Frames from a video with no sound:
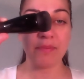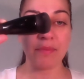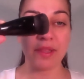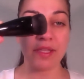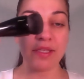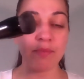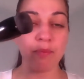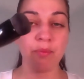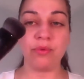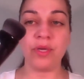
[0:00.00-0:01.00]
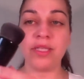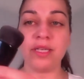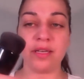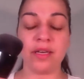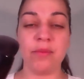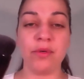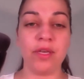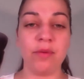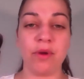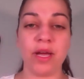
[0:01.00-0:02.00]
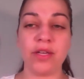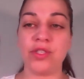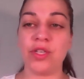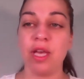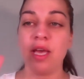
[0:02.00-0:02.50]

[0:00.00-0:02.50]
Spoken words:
but this brilliant kabuki brush,